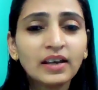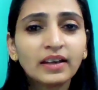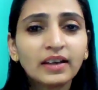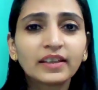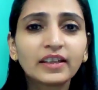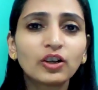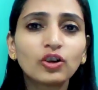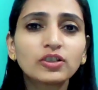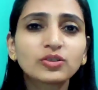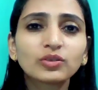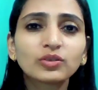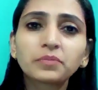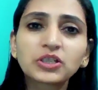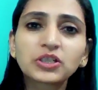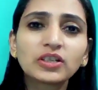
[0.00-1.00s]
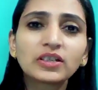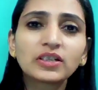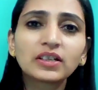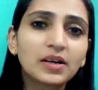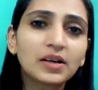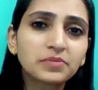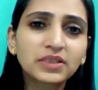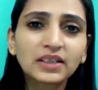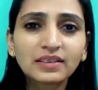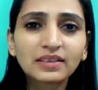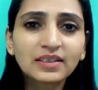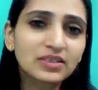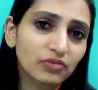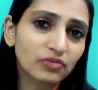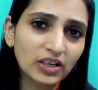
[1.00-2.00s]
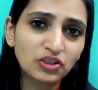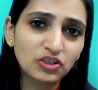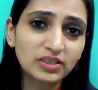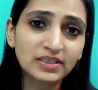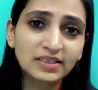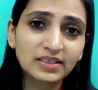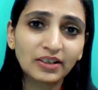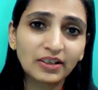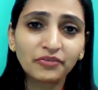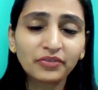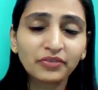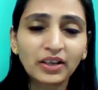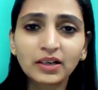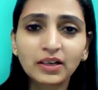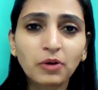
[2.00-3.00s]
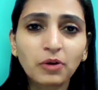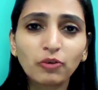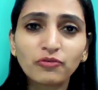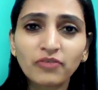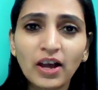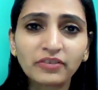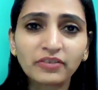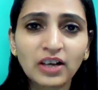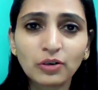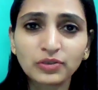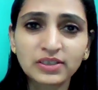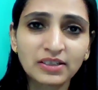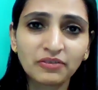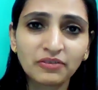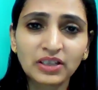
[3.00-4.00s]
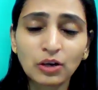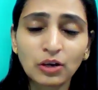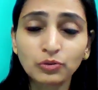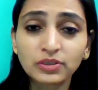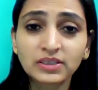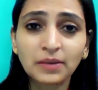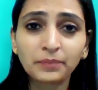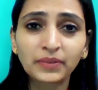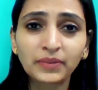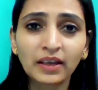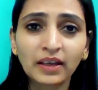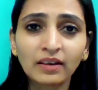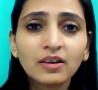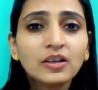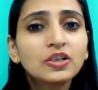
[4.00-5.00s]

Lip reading: There also the machine comes in this range itself, like about 5,000, 7,000 something.